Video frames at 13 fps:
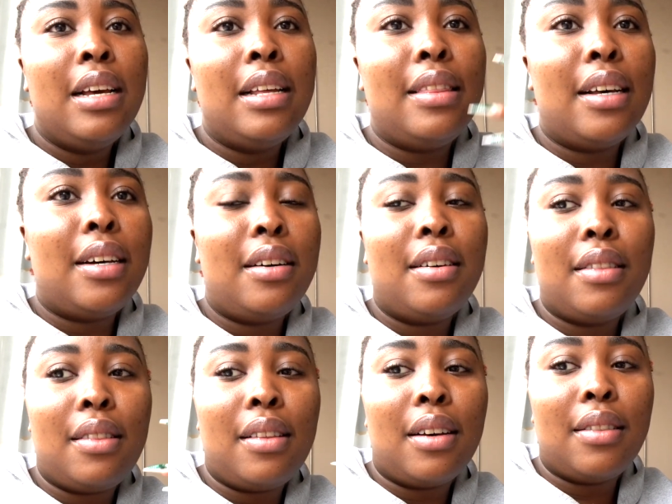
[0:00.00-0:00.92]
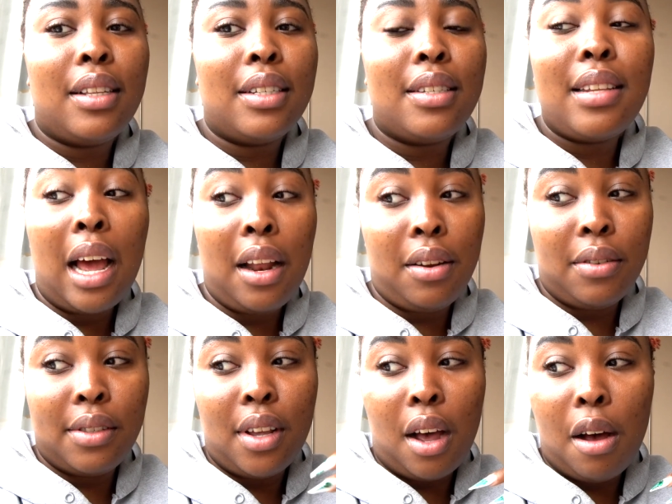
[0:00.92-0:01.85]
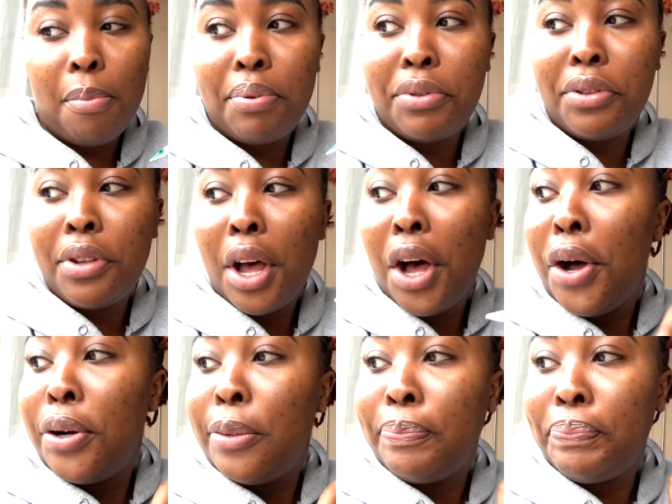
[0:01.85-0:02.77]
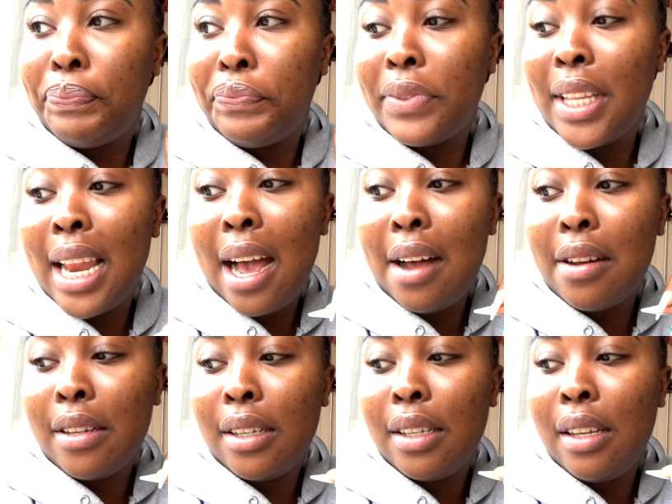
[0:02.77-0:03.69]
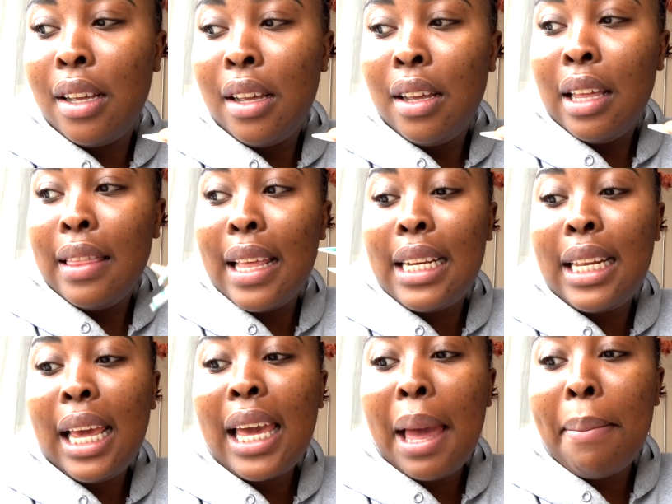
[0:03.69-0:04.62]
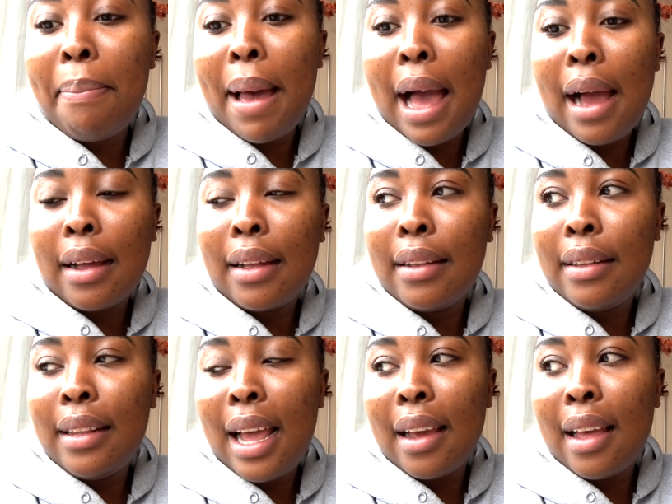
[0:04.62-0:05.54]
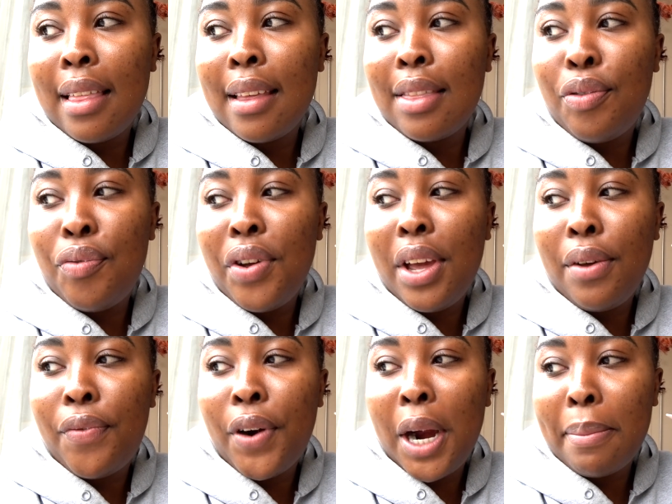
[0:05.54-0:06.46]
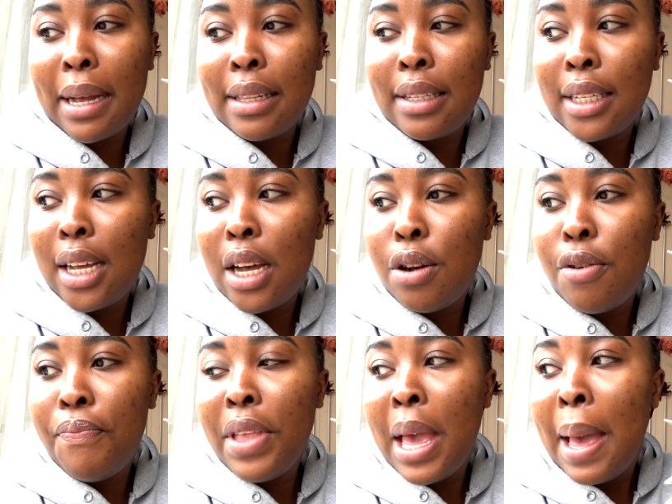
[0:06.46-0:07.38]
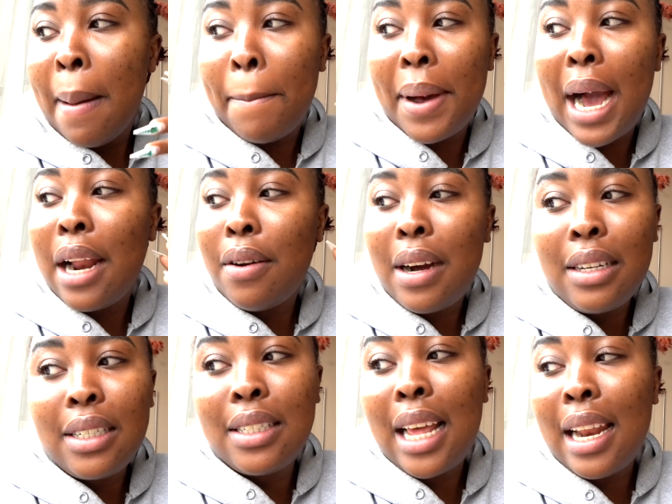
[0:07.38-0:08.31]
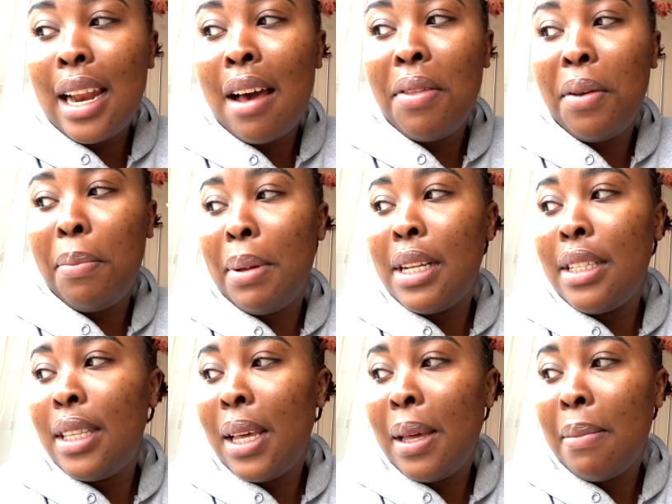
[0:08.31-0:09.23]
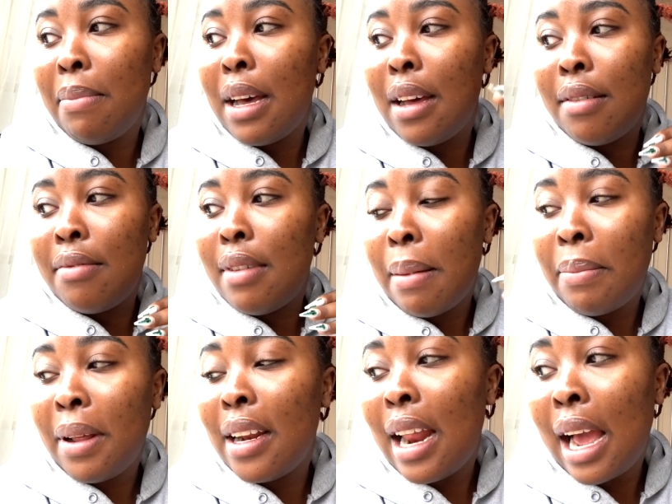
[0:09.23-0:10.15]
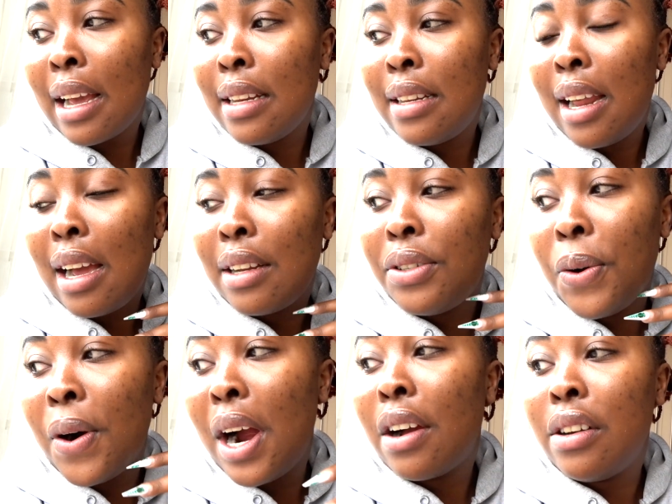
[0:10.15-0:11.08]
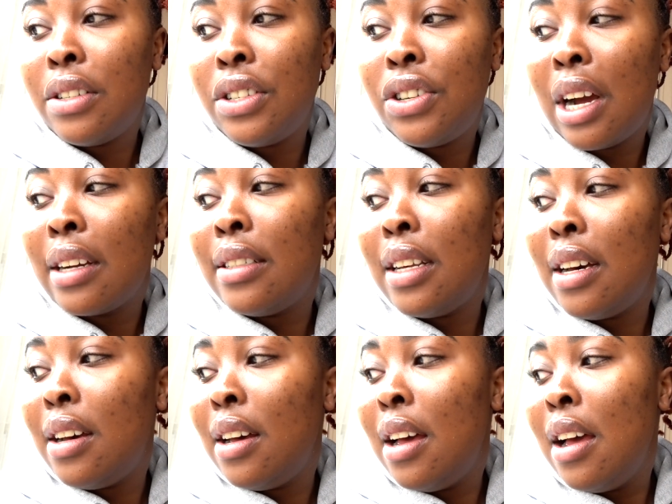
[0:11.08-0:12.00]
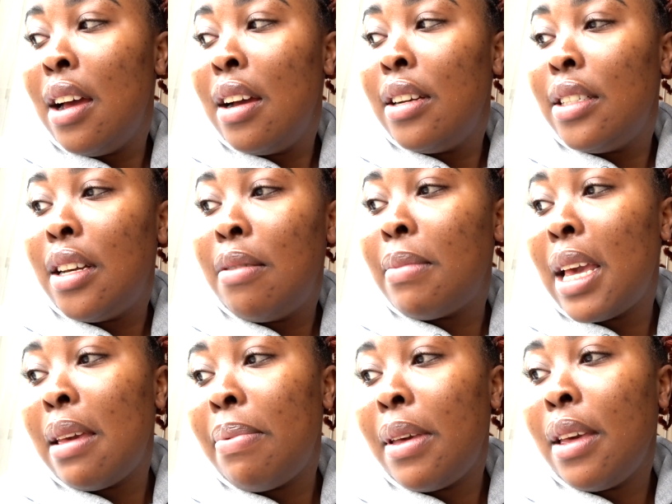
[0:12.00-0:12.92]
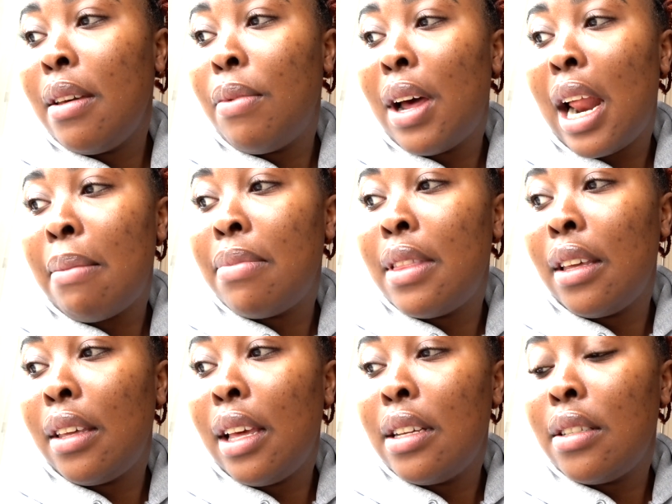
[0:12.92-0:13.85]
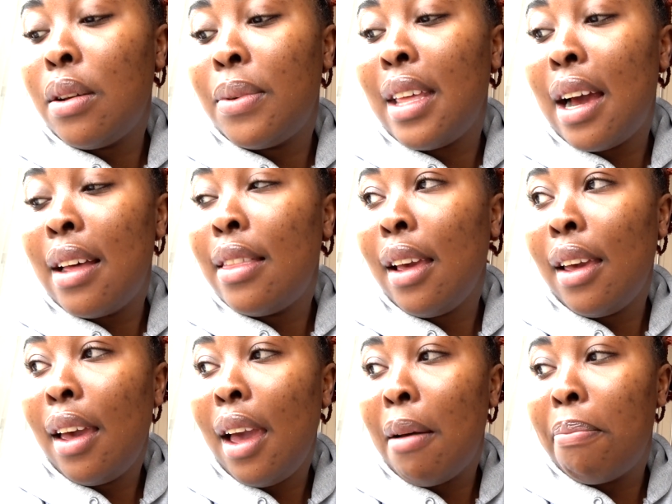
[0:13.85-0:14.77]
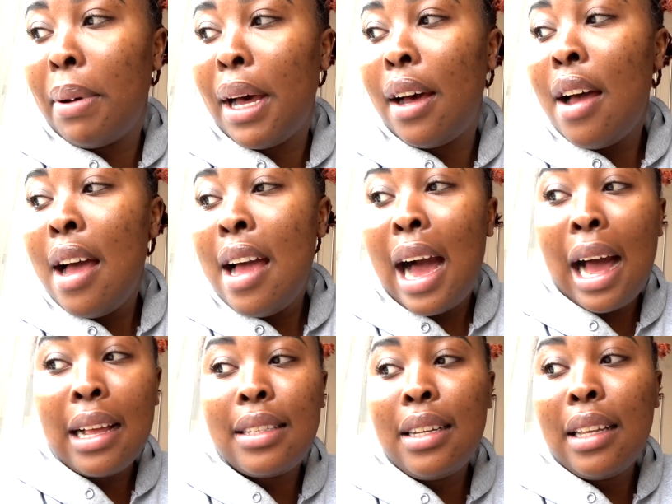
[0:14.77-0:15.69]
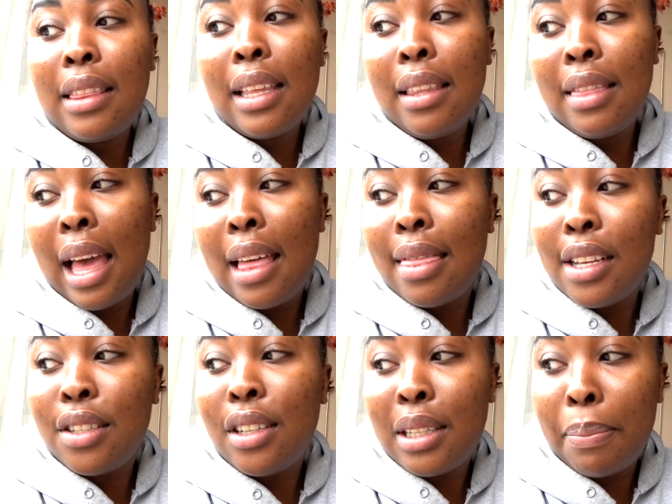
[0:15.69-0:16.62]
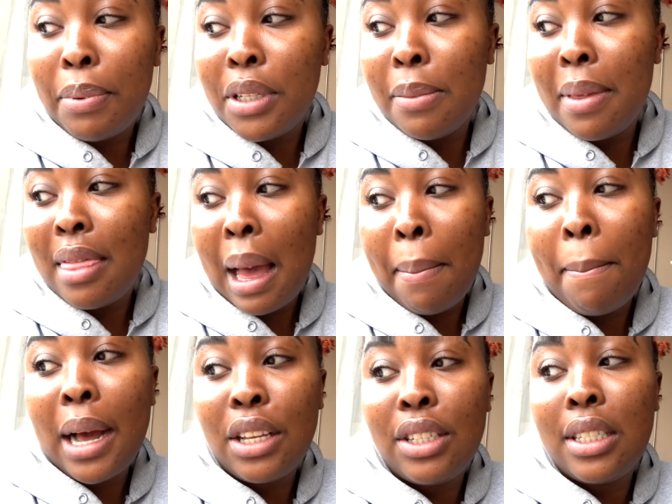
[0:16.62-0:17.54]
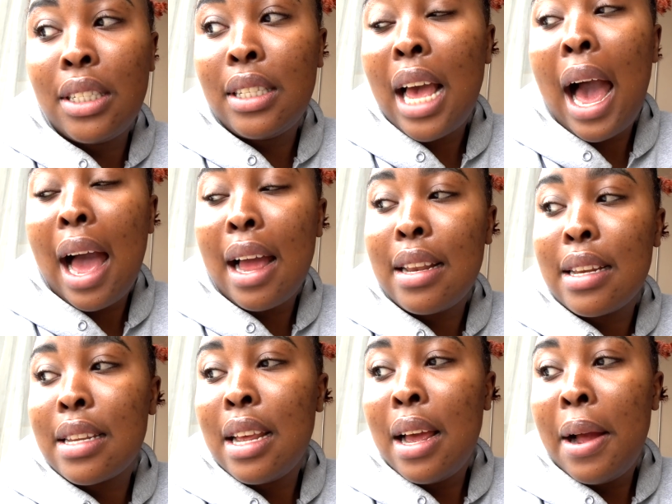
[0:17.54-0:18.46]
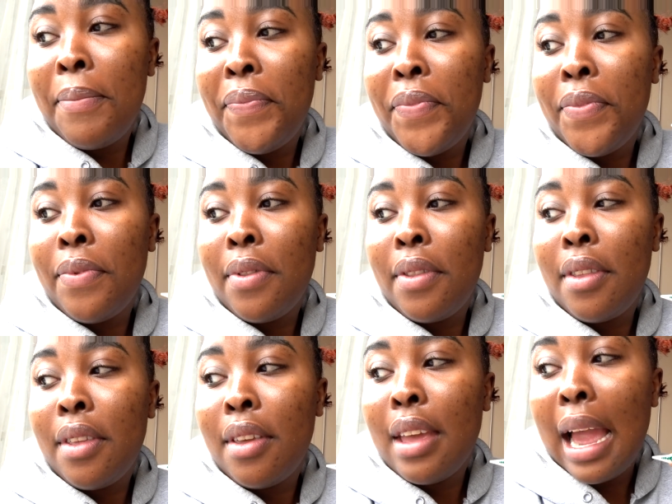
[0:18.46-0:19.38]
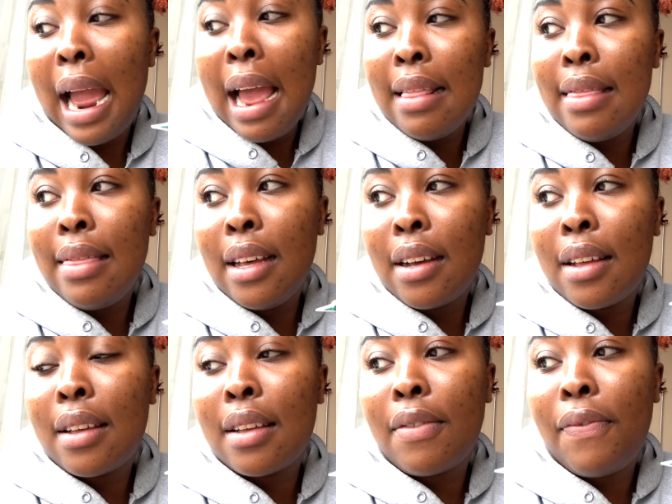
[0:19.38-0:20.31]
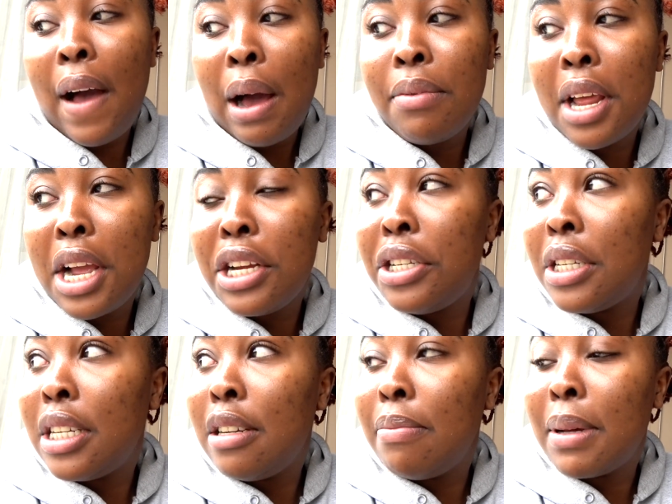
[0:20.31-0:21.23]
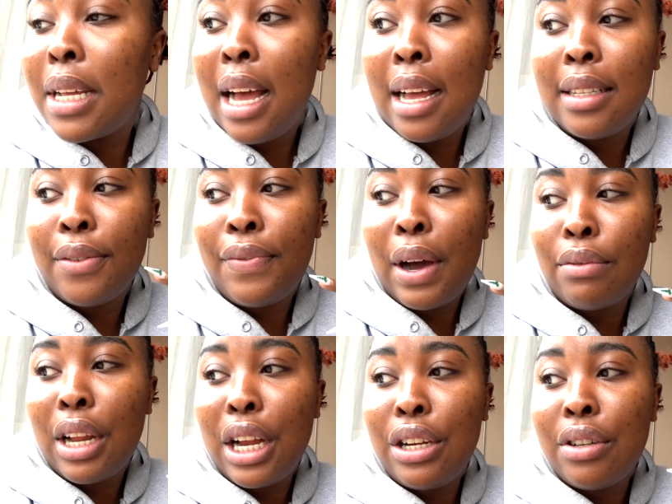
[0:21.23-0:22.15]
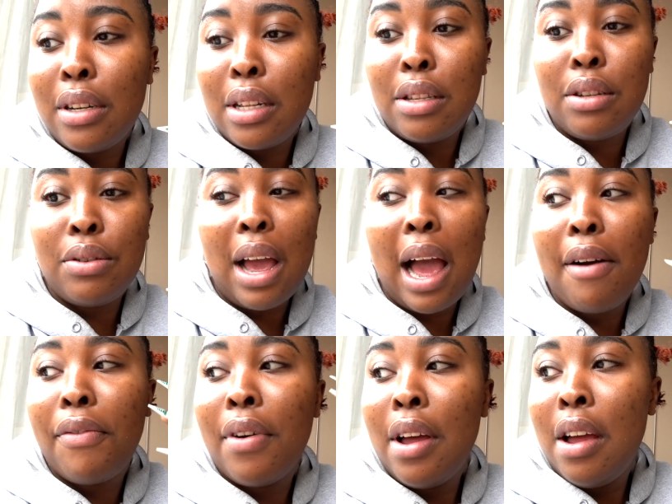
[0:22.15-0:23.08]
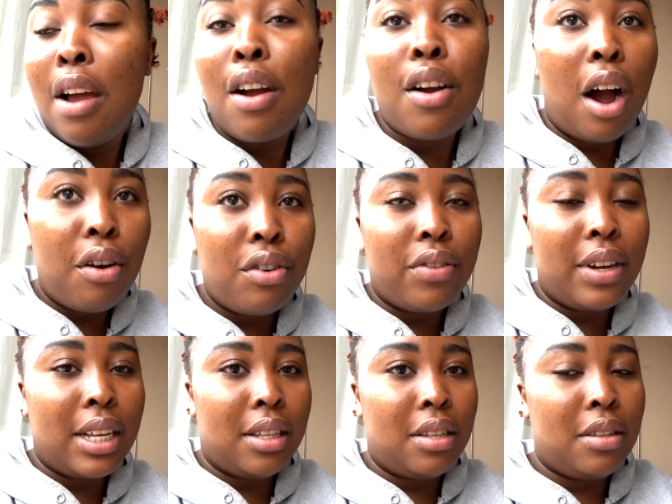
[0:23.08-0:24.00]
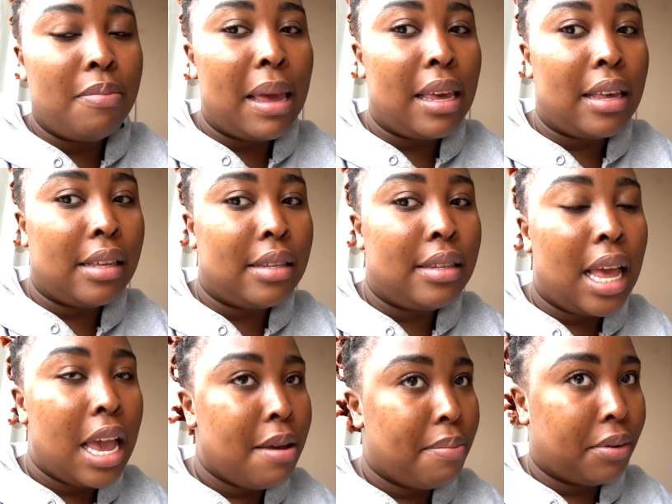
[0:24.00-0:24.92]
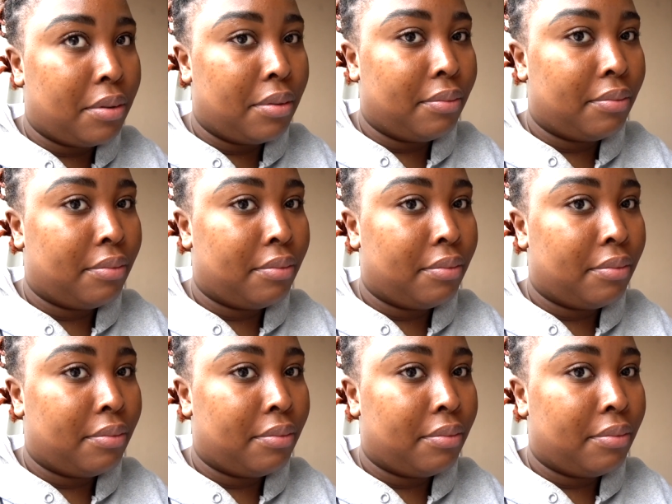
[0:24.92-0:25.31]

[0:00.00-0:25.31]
the, the the sand on top. So now they did get back, like I think three four months ago. But I don't understand how they're building. But I'm not an architect or a constructor, so maybe what I'm thinking is what they're thinking. But I still think that there's not supposed to be that much sand and the foundation, because the foundation is to have concrete to make it stable.